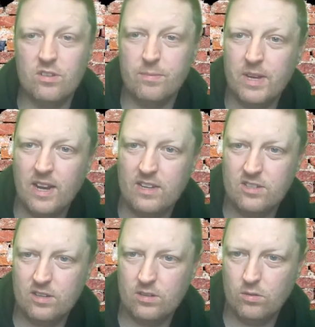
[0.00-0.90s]
have been
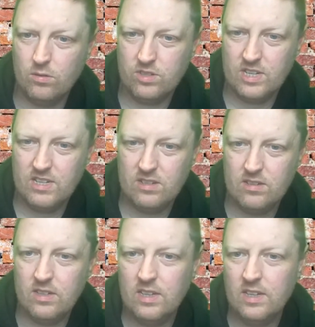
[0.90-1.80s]
excellent all season.
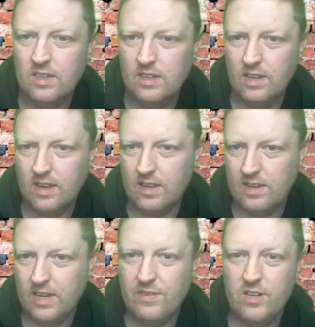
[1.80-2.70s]

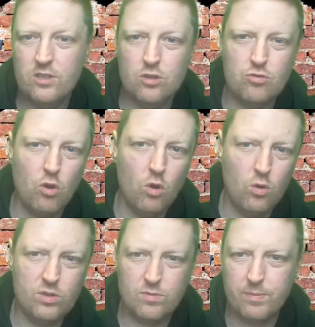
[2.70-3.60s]
Even in the
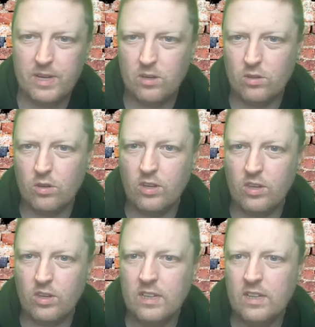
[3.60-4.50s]
draws, we've been unlucky.